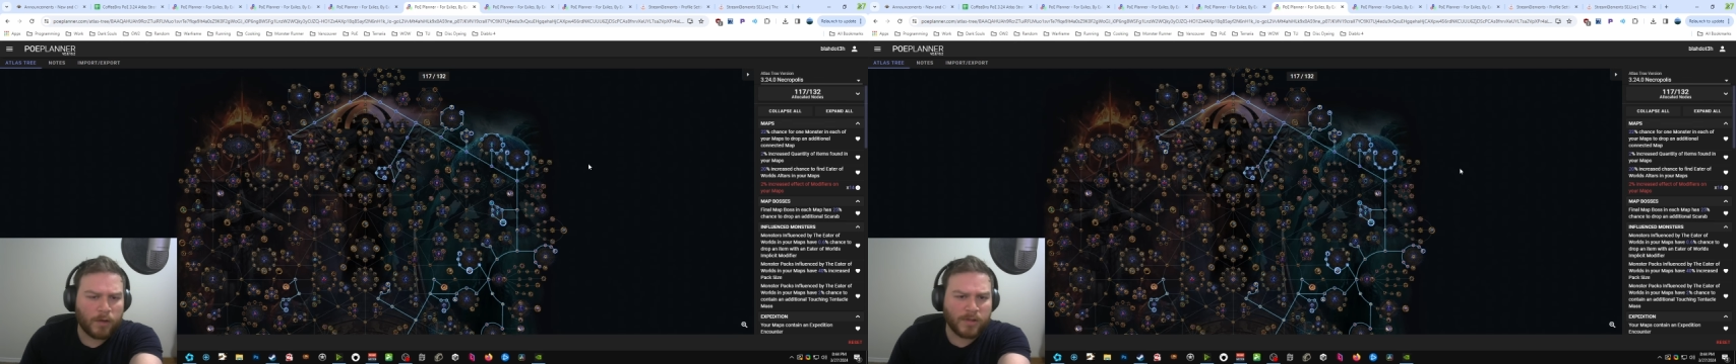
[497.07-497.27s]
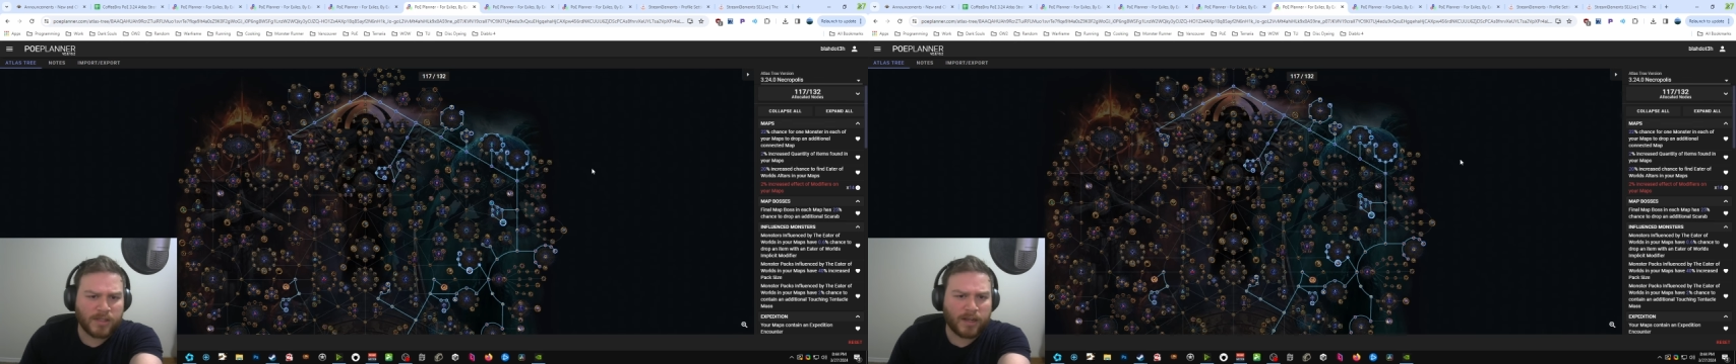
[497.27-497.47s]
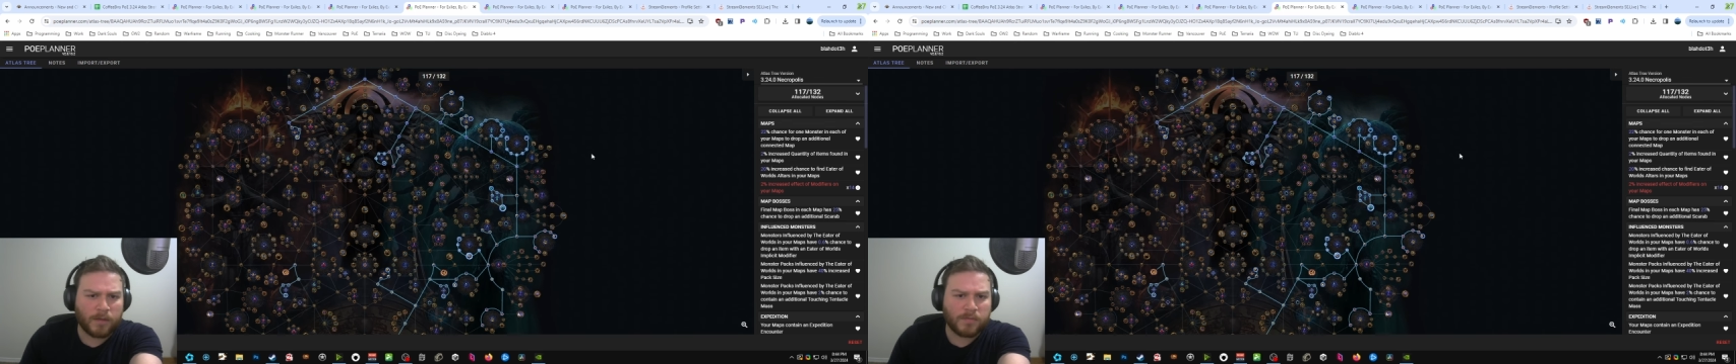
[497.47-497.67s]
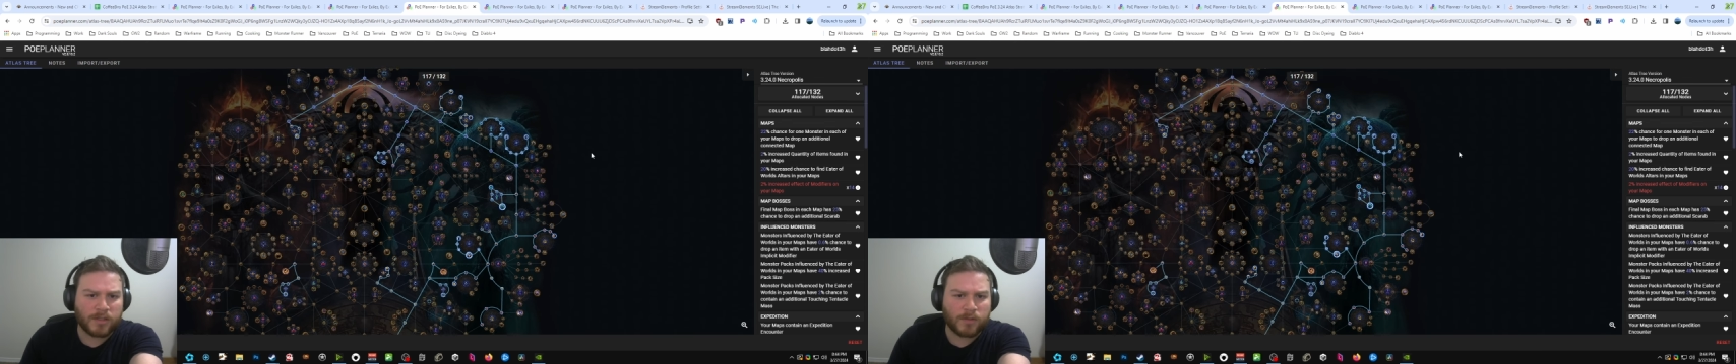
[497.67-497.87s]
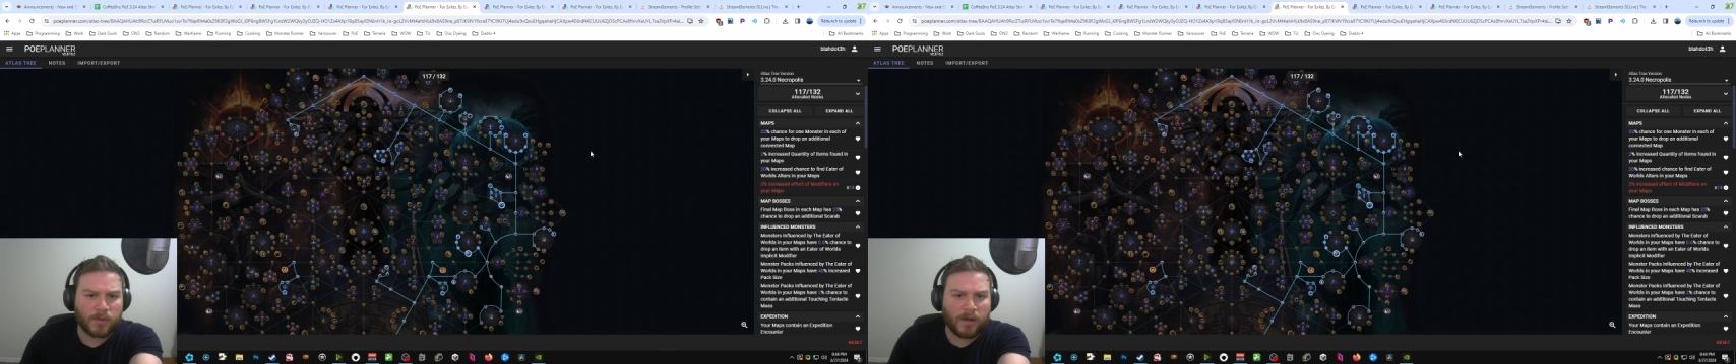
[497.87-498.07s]
with
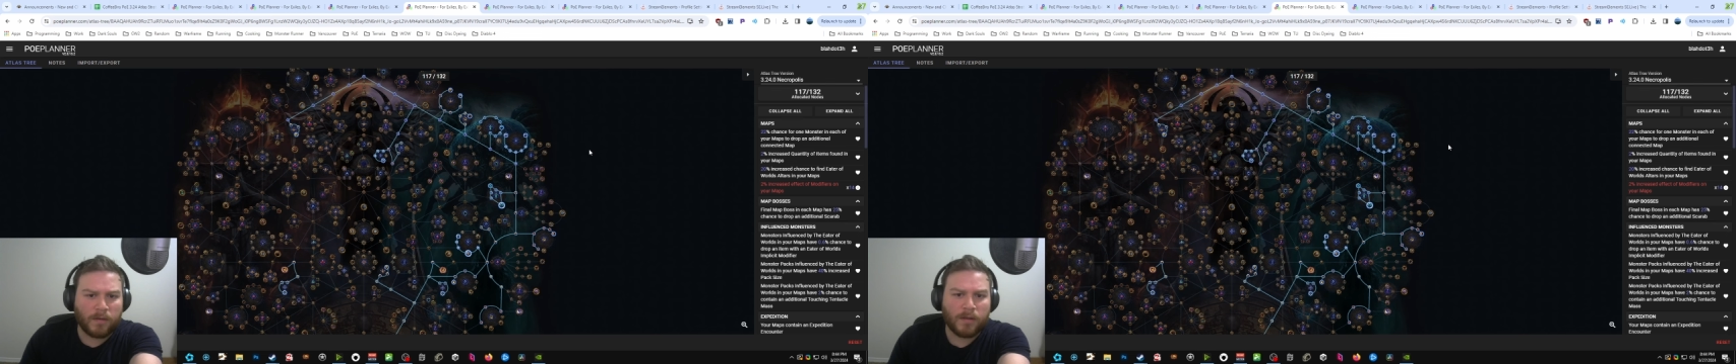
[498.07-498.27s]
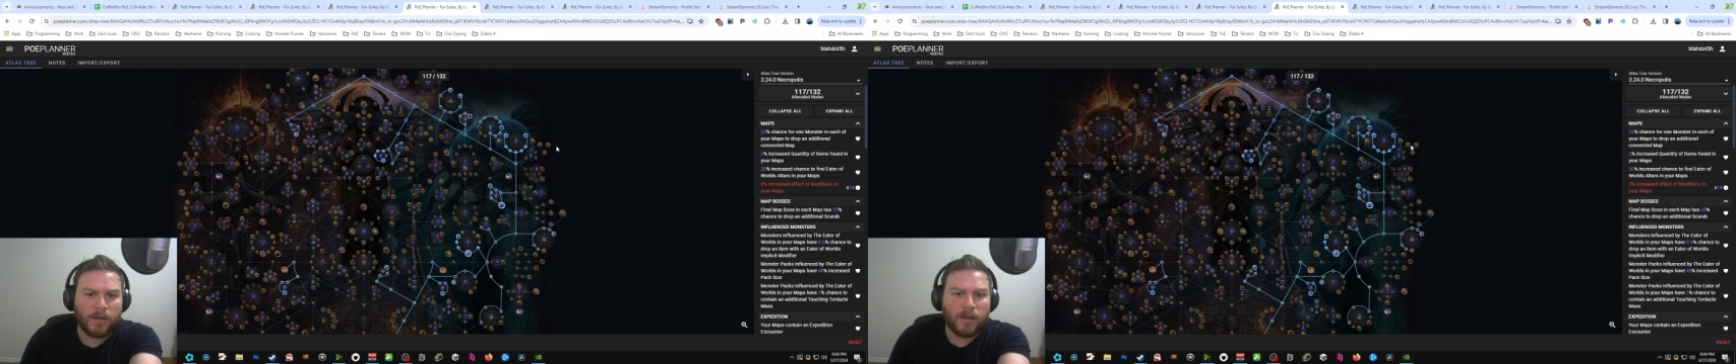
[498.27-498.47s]
Scarabs as well,